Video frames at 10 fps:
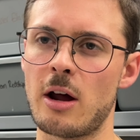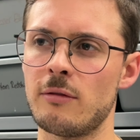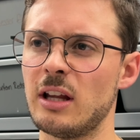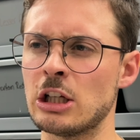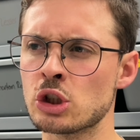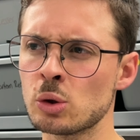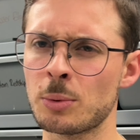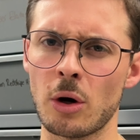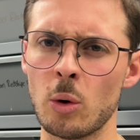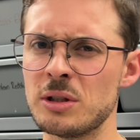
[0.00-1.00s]
of like
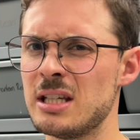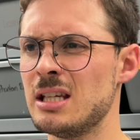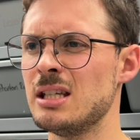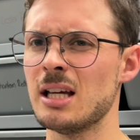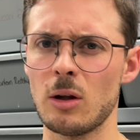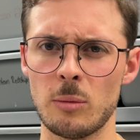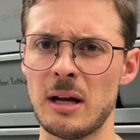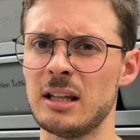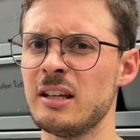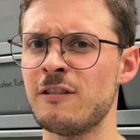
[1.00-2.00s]
super OD, yellow
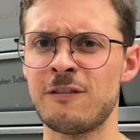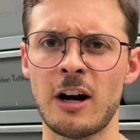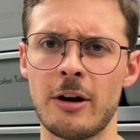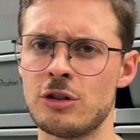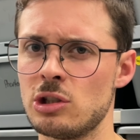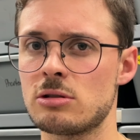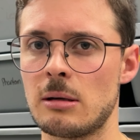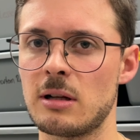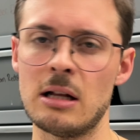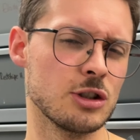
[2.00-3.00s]
belly, fire, Gstripe
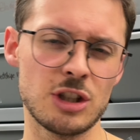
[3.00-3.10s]
Clowns.